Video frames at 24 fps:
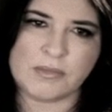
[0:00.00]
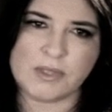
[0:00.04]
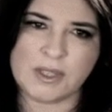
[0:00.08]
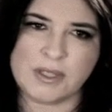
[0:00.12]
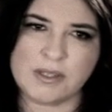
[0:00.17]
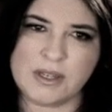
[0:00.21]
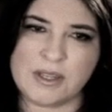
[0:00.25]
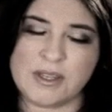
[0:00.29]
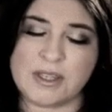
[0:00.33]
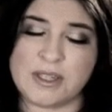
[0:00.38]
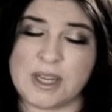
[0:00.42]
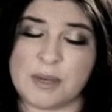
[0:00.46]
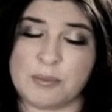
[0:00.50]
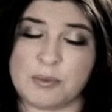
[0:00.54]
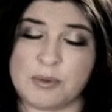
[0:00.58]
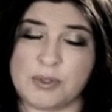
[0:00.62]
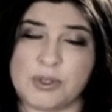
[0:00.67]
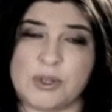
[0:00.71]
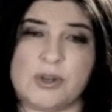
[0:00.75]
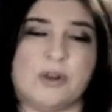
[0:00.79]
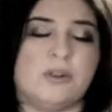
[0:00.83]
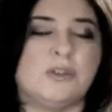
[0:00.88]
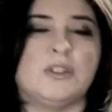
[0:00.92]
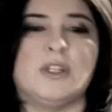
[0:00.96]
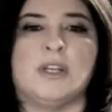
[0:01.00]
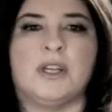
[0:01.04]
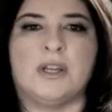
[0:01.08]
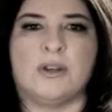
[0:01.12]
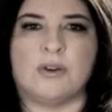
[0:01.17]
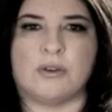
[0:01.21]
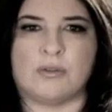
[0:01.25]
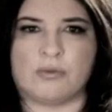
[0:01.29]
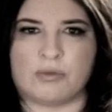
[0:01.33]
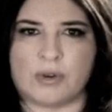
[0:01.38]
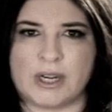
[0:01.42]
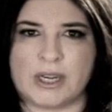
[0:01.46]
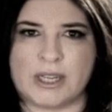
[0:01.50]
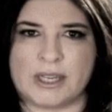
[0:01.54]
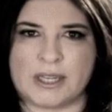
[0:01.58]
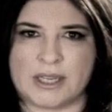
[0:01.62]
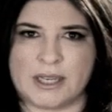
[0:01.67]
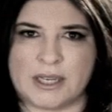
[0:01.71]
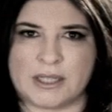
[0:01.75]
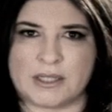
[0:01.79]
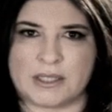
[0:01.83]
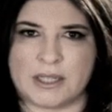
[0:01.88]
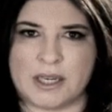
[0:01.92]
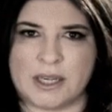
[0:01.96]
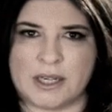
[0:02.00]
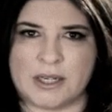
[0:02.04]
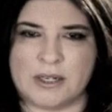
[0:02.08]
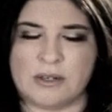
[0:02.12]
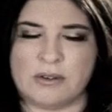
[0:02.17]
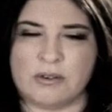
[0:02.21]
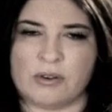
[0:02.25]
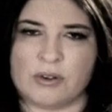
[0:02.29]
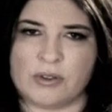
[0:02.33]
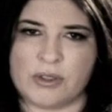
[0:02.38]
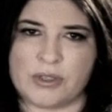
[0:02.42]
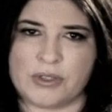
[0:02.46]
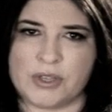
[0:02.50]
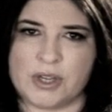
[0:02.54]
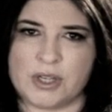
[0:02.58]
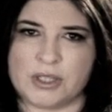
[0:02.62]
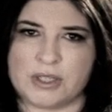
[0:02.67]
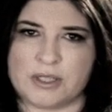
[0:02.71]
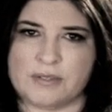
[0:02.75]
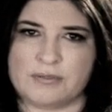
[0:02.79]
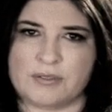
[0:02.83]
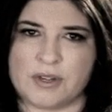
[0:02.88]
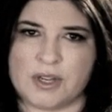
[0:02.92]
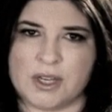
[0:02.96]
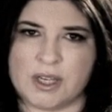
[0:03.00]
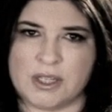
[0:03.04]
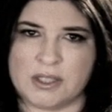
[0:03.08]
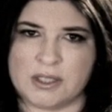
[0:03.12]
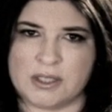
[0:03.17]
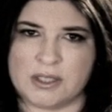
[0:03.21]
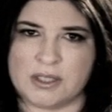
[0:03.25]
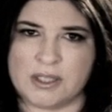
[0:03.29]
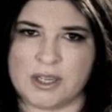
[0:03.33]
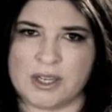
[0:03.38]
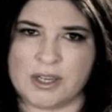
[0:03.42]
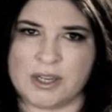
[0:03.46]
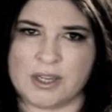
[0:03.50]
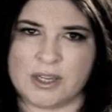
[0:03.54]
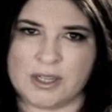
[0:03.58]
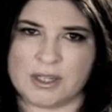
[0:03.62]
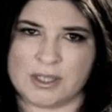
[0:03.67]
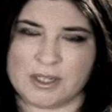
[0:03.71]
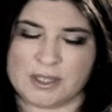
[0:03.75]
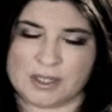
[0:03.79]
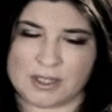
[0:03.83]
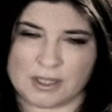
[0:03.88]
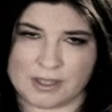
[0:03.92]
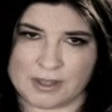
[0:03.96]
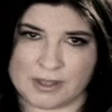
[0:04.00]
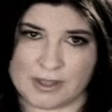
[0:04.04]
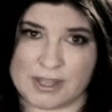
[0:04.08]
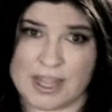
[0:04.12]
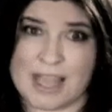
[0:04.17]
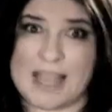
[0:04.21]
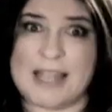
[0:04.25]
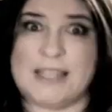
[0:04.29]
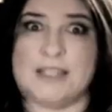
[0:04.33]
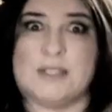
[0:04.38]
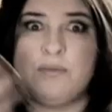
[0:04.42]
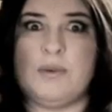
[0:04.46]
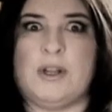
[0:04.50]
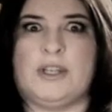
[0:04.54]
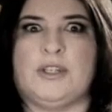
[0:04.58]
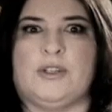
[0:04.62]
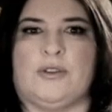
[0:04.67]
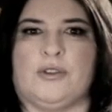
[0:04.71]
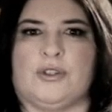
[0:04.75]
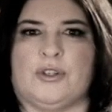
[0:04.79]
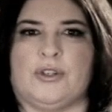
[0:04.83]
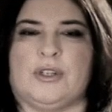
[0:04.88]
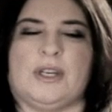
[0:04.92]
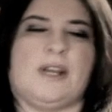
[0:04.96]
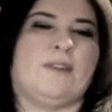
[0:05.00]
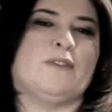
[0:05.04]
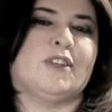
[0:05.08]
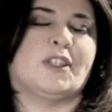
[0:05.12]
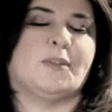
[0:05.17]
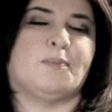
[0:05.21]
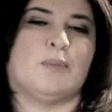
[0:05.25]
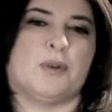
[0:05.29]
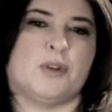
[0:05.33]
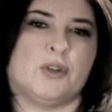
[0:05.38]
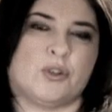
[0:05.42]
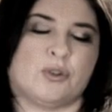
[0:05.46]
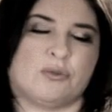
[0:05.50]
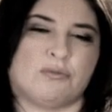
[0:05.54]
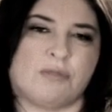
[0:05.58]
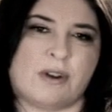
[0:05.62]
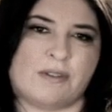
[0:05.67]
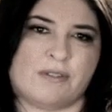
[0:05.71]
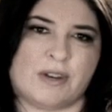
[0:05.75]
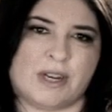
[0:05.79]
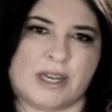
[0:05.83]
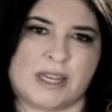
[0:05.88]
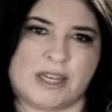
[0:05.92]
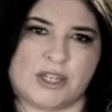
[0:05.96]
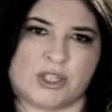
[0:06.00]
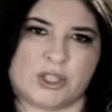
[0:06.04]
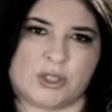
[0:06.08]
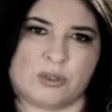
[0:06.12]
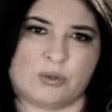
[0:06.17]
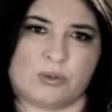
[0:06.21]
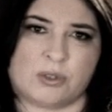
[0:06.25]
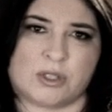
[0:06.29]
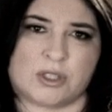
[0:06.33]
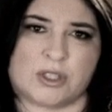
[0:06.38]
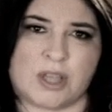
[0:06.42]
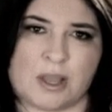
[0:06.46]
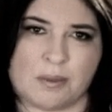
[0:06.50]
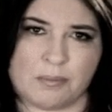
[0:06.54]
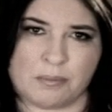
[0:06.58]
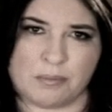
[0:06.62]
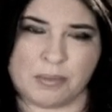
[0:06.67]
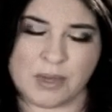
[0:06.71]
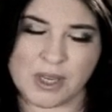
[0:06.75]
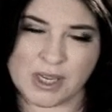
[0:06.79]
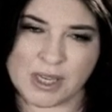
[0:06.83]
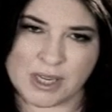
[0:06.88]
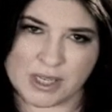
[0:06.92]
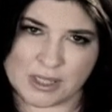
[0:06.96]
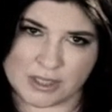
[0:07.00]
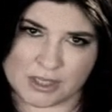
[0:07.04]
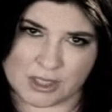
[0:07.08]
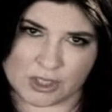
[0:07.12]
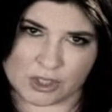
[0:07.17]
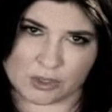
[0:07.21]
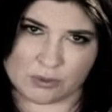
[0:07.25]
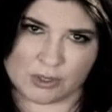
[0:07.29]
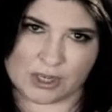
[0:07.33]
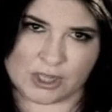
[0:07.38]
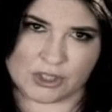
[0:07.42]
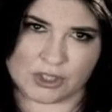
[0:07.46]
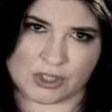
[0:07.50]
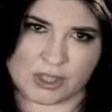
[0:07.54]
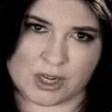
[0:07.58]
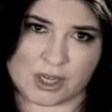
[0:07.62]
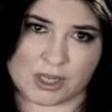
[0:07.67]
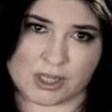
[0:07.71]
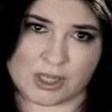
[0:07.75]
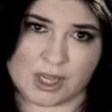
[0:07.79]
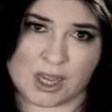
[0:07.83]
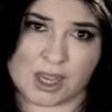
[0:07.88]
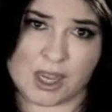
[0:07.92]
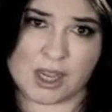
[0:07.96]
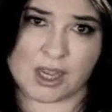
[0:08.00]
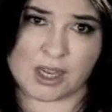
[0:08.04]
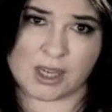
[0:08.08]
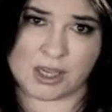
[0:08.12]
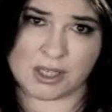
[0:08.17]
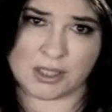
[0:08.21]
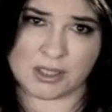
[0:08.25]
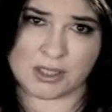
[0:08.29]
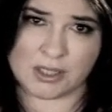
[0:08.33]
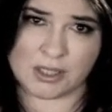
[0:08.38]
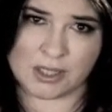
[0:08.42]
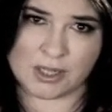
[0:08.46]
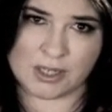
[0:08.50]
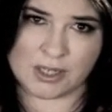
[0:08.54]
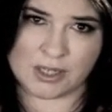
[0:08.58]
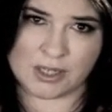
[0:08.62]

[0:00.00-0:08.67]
Now the double yod really kicks in on the 31st, and that's when you should have a spiritual revelation or some situation occurs